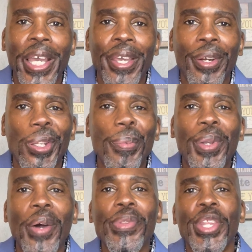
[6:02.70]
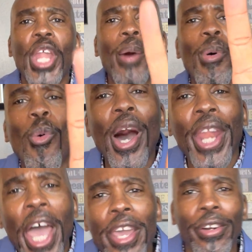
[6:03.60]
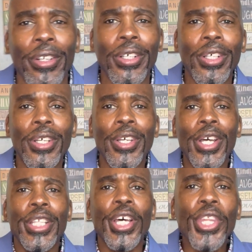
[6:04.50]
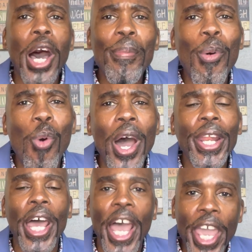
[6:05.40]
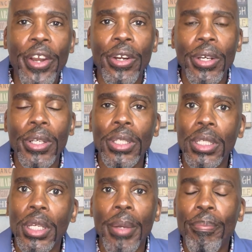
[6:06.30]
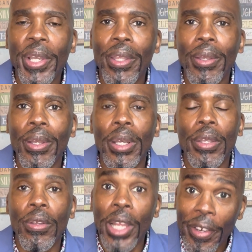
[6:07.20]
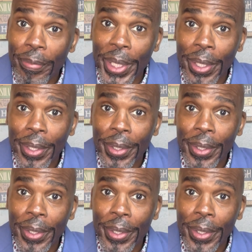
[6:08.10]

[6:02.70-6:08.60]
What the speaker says: hater. You become the number one hater. The number one hater. But you love me.